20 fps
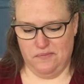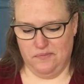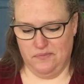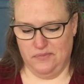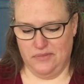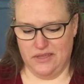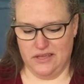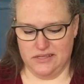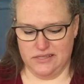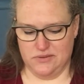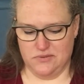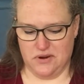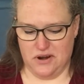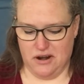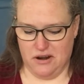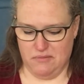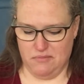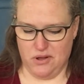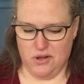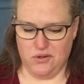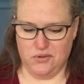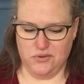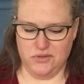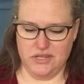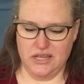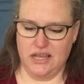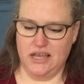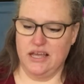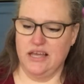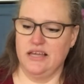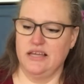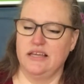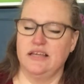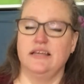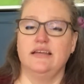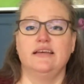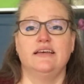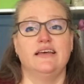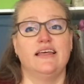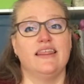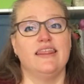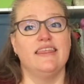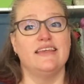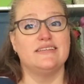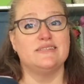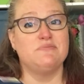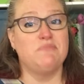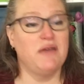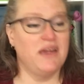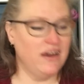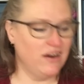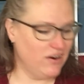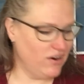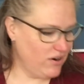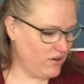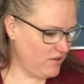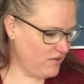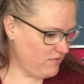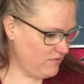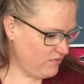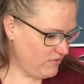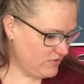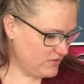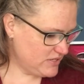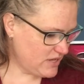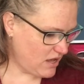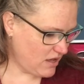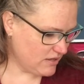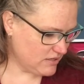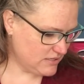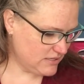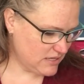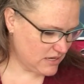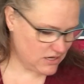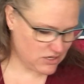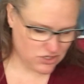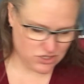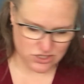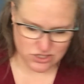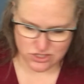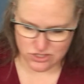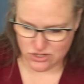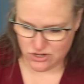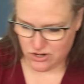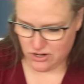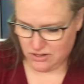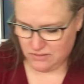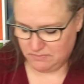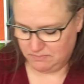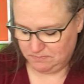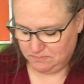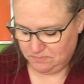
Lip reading: that's where I'm holding this pair of socks that I just started.